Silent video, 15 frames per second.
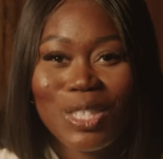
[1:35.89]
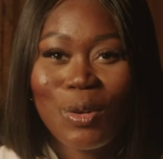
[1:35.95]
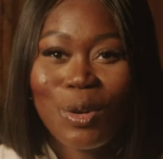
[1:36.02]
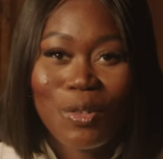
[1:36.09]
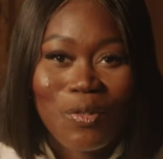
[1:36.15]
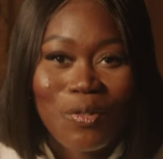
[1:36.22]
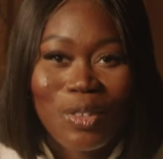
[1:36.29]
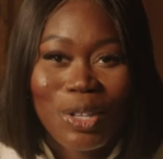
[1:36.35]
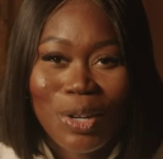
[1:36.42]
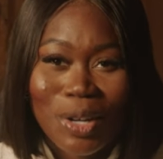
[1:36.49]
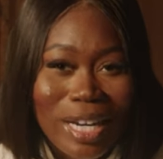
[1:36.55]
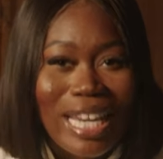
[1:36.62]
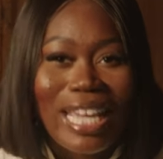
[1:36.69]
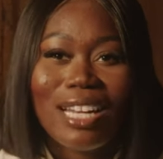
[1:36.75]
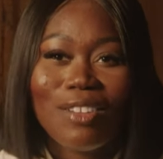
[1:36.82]
So, if
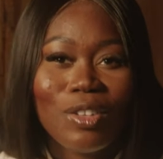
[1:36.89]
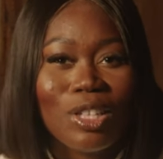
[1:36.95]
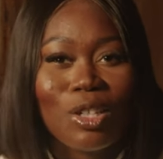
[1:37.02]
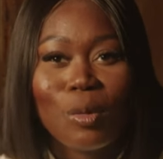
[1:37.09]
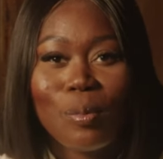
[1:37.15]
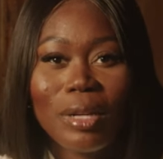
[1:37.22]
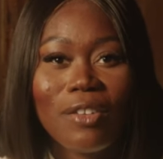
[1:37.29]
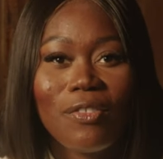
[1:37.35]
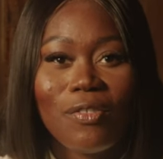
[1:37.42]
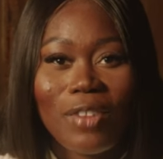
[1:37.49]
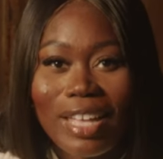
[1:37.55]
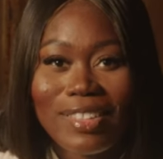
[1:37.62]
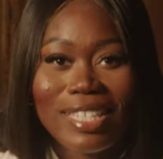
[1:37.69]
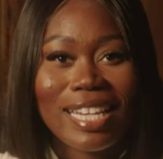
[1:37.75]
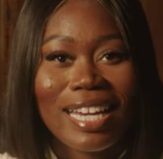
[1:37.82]
you're in need of a little bit of
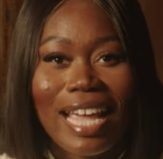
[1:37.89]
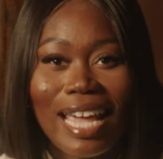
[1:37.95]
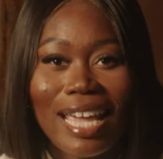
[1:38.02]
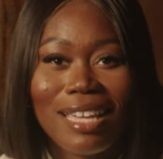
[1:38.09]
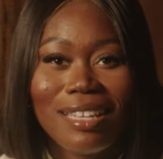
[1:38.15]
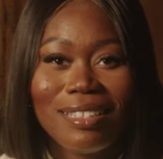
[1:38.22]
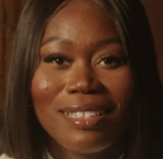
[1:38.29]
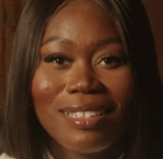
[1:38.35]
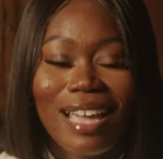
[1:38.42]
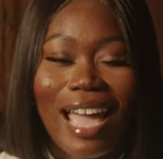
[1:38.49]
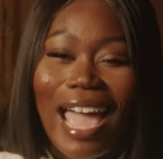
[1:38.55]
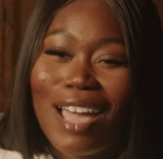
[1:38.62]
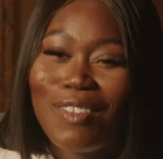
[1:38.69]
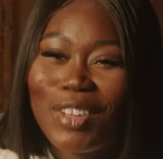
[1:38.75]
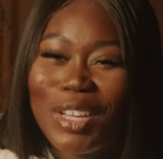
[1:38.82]
faith today,
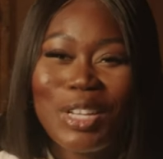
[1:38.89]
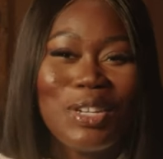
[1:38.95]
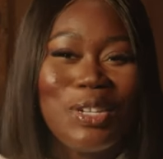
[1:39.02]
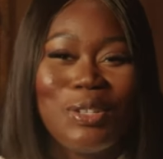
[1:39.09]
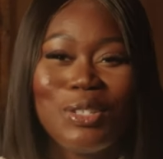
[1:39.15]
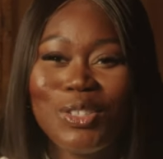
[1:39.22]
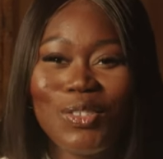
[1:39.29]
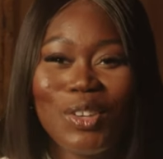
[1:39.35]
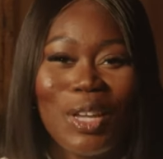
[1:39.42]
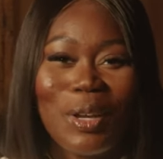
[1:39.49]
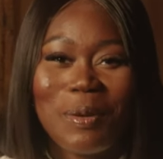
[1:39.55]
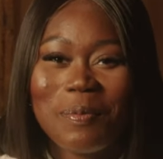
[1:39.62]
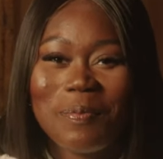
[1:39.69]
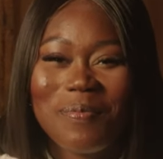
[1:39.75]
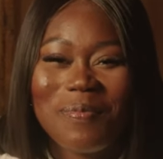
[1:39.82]
I have good news for
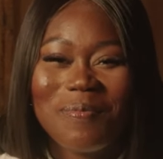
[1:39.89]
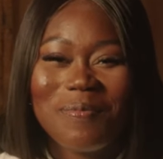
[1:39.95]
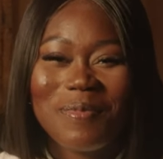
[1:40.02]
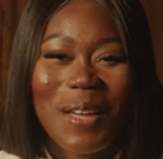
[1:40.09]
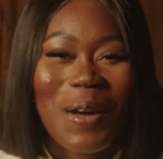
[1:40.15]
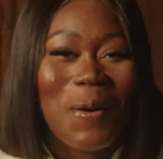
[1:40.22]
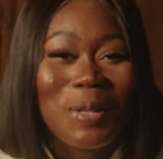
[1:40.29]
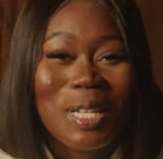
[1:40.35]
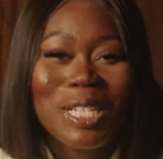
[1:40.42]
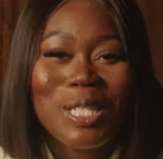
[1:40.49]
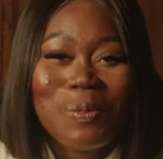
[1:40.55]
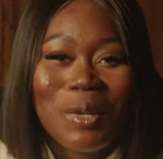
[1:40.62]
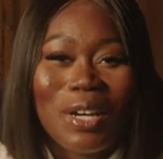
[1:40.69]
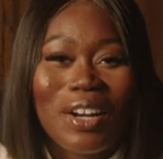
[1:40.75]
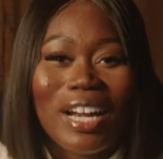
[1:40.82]
you. The Holy
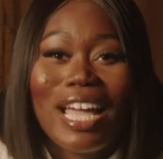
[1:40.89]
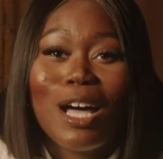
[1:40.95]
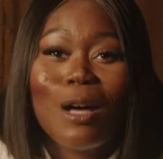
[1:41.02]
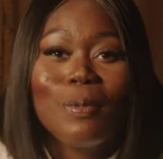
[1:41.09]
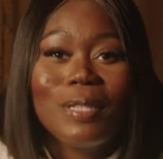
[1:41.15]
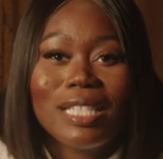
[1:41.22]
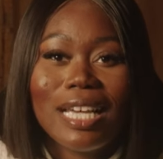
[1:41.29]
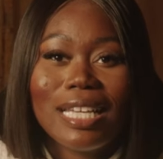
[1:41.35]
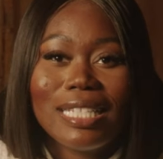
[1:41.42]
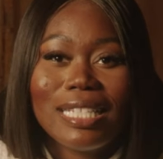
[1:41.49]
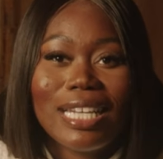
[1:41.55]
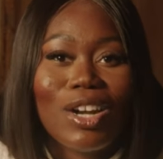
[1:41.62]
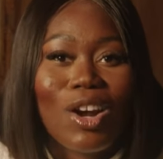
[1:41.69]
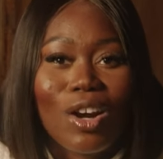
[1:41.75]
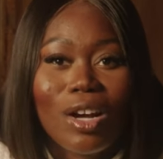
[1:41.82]
Spirit helps
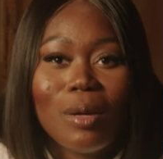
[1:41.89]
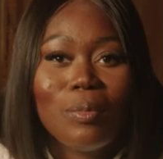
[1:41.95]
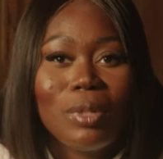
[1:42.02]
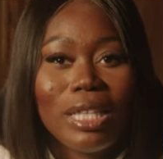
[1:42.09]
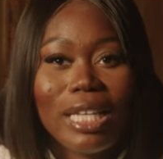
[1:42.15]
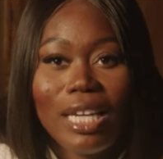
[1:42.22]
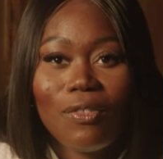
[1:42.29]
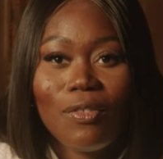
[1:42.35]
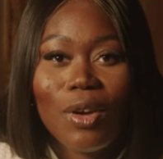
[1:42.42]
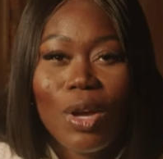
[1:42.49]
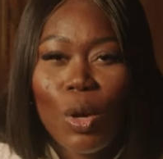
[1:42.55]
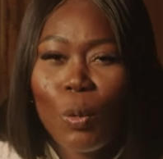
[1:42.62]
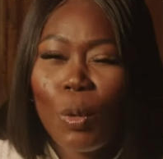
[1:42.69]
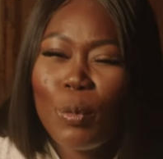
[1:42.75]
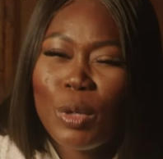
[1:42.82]
us in our unbelief
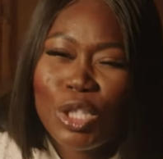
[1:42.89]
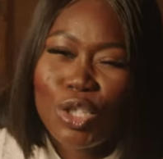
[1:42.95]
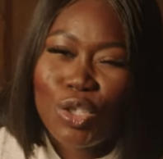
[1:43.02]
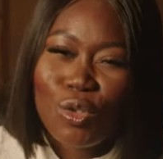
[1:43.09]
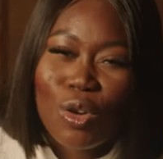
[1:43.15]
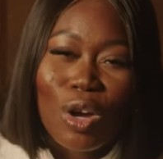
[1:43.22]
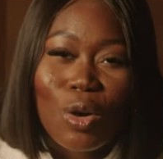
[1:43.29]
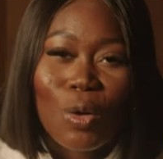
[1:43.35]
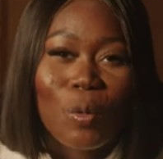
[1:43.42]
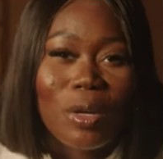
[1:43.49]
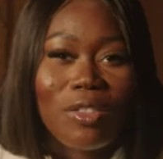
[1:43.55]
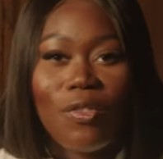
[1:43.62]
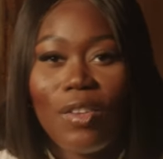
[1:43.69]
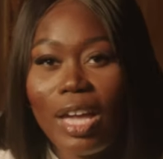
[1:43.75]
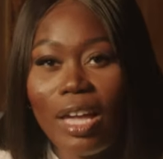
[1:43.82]
when we struggle
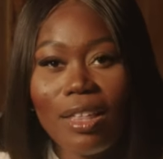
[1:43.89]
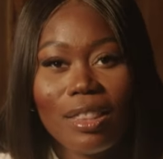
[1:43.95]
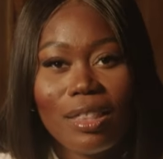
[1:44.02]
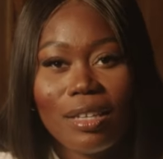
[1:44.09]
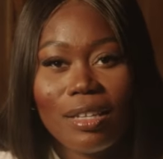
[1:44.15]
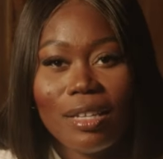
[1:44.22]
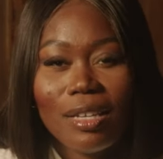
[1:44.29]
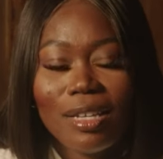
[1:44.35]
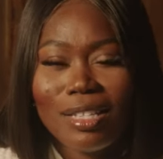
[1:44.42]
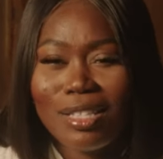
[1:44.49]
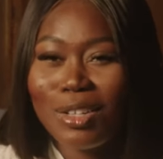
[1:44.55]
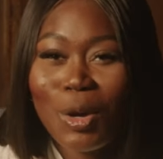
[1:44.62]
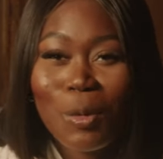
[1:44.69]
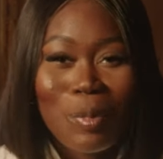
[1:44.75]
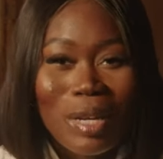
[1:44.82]
with faith.
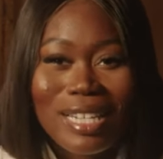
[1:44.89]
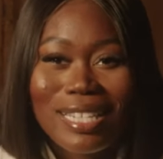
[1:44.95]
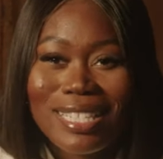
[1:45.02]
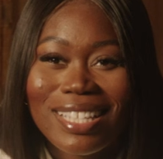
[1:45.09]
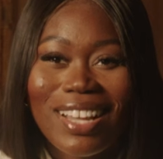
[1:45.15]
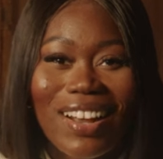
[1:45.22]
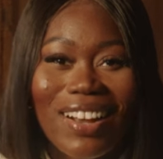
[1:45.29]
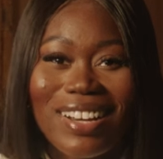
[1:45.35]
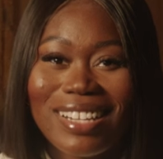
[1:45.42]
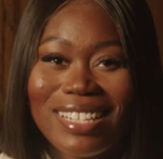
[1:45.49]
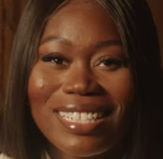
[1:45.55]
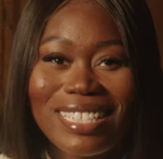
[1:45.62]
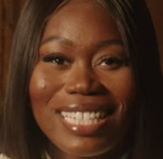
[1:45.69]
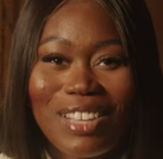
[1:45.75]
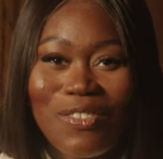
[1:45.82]
So, don't be
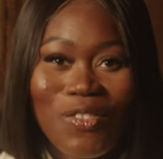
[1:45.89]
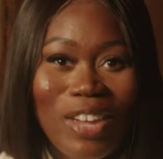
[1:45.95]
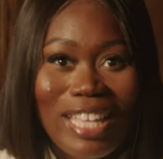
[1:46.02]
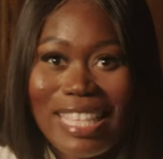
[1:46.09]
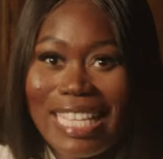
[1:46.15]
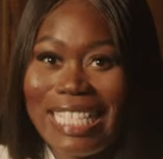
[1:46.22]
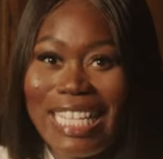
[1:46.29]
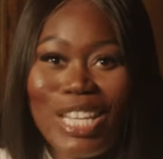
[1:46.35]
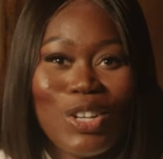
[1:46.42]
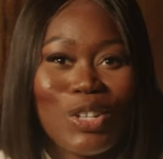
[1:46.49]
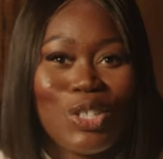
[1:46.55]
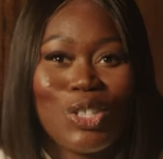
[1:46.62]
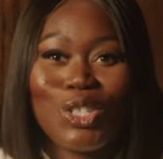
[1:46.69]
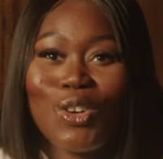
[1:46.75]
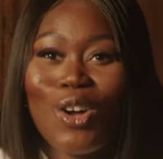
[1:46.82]
discouraged if faith isn't
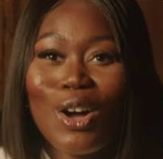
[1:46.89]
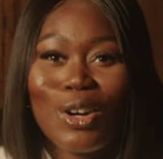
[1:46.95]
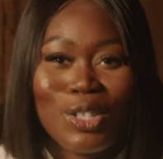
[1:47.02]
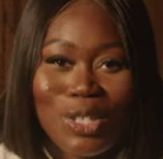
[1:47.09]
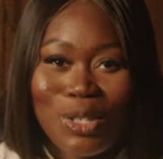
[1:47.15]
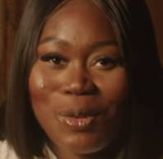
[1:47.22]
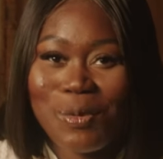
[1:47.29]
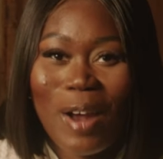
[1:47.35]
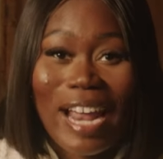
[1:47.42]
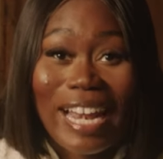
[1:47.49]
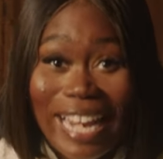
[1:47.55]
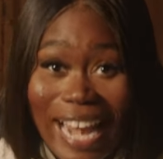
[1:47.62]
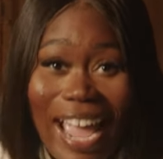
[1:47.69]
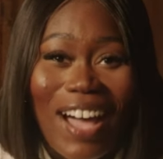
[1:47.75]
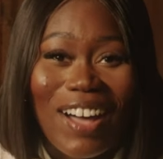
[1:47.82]
your strong suit
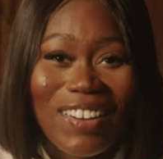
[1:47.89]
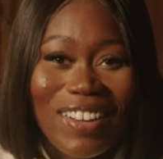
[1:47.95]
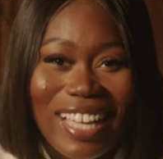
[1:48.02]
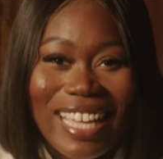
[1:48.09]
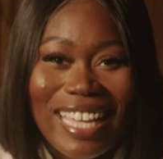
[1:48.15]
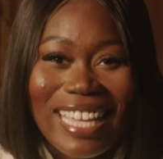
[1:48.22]
right now.